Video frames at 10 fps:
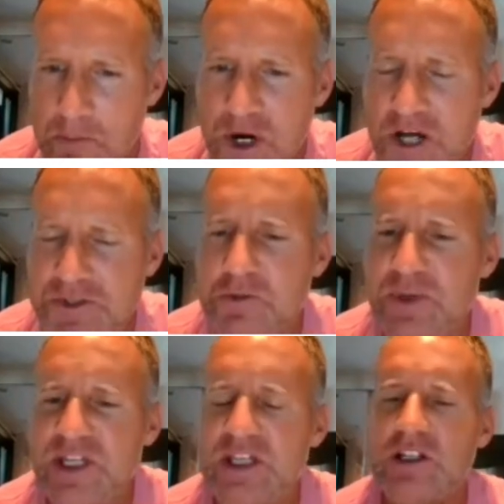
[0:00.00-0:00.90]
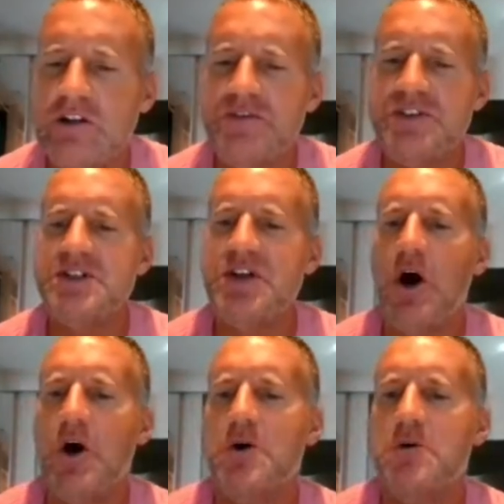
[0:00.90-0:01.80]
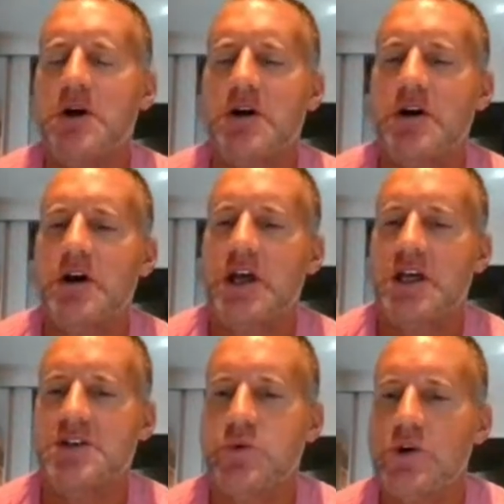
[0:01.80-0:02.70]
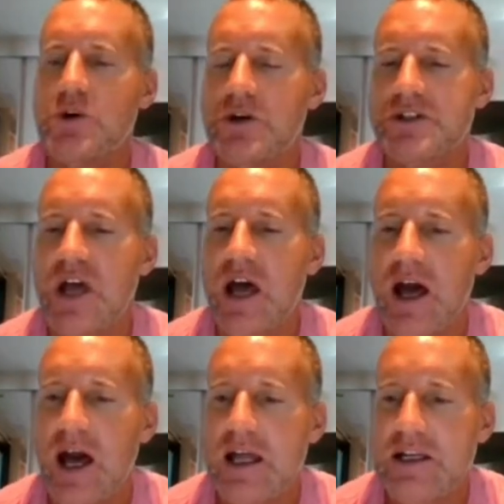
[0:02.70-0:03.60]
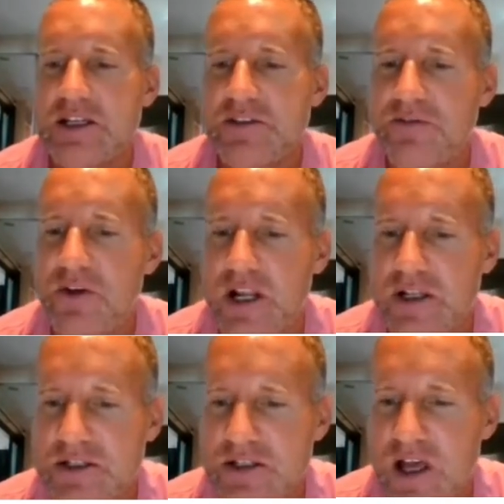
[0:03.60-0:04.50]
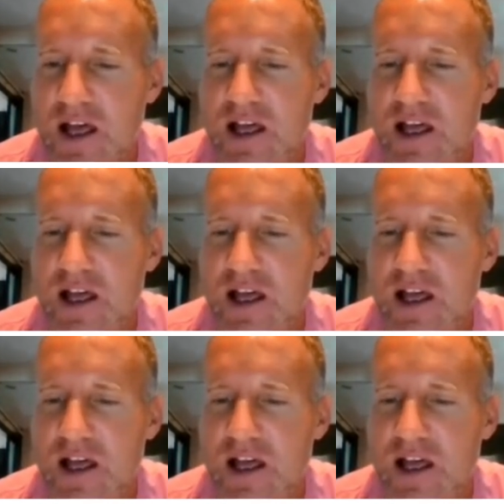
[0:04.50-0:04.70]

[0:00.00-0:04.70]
Bartleby loves his home, his walks, and his friends.